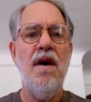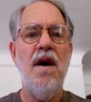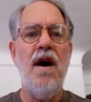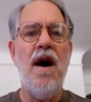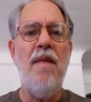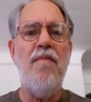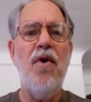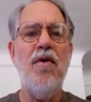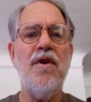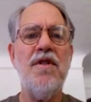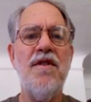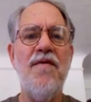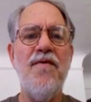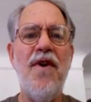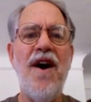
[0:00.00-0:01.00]
I poke at the
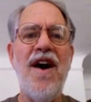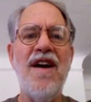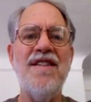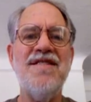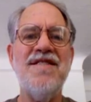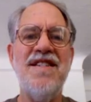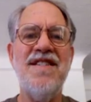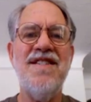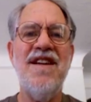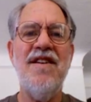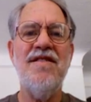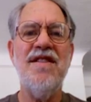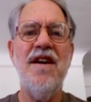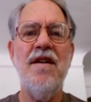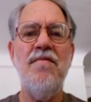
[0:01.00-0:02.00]
fries and tell
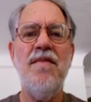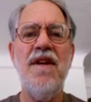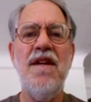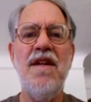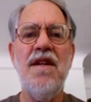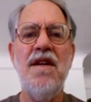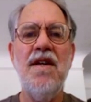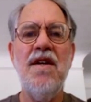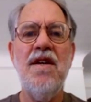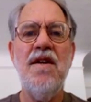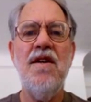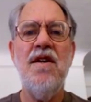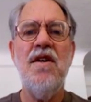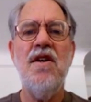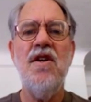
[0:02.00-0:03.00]
Dead Meat,
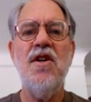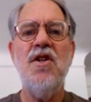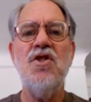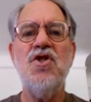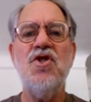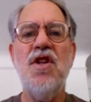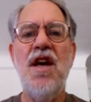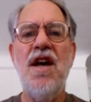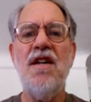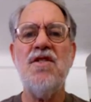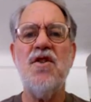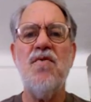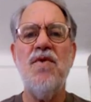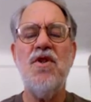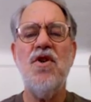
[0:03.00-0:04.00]
"She
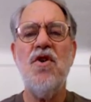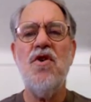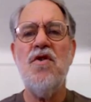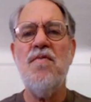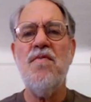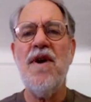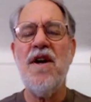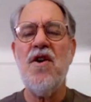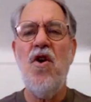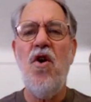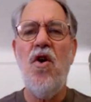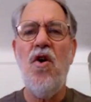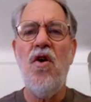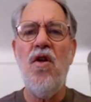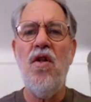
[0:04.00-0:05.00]
hasn't returned my
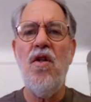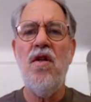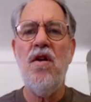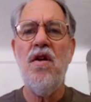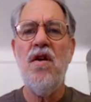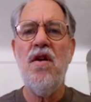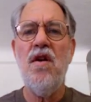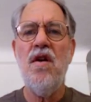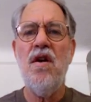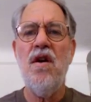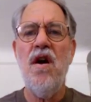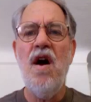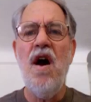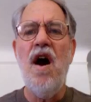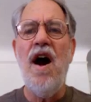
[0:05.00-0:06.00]
call.
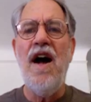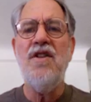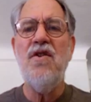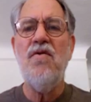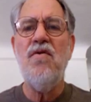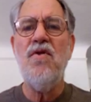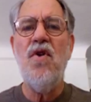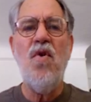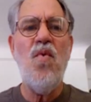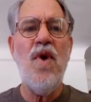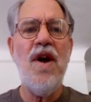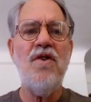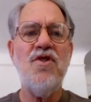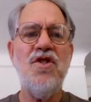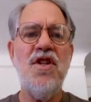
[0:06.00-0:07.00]
I don't know
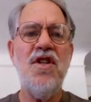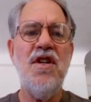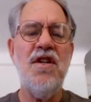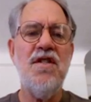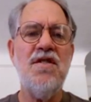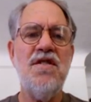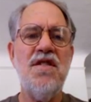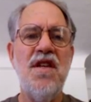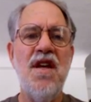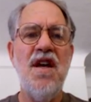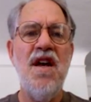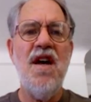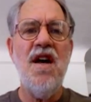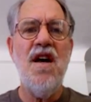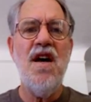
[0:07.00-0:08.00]
where she is.
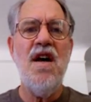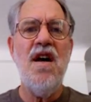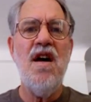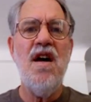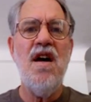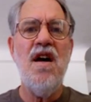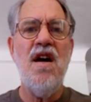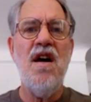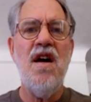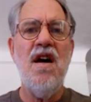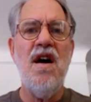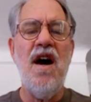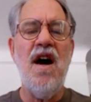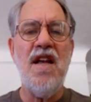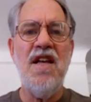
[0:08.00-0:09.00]

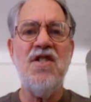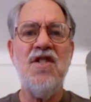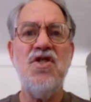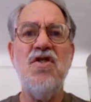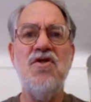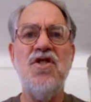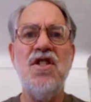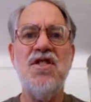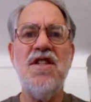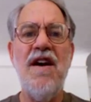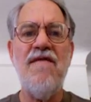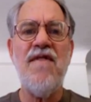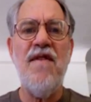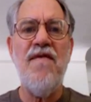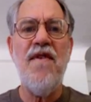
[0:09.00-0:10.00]
I guess she'll just have
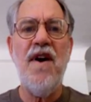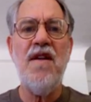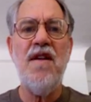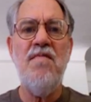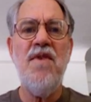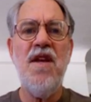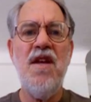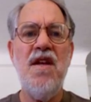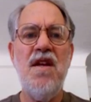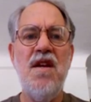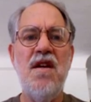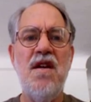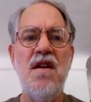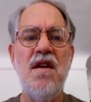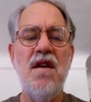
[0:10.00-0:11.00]
to find me."
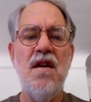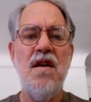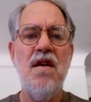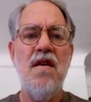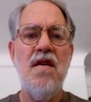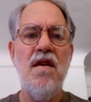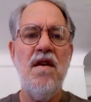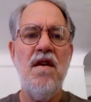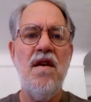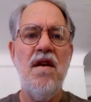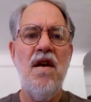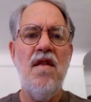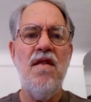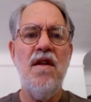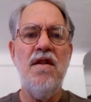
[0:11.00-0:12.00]

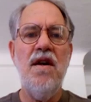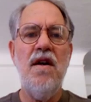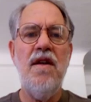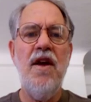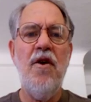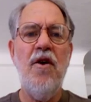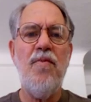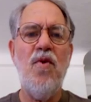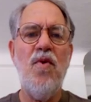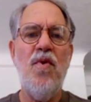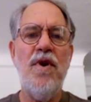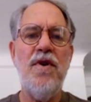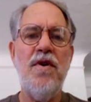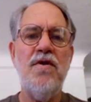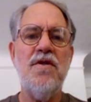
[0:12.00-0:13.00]
The Dud helper
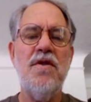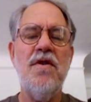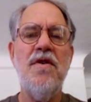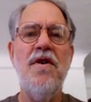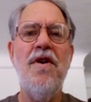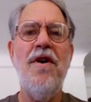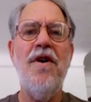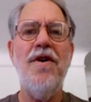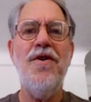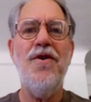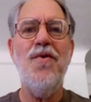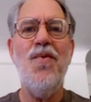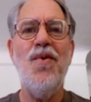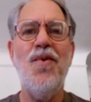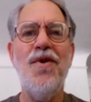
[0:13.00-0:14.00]
wonders, "Are
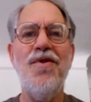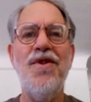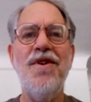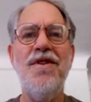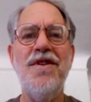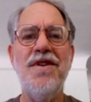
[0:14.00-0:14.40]
you worth it?"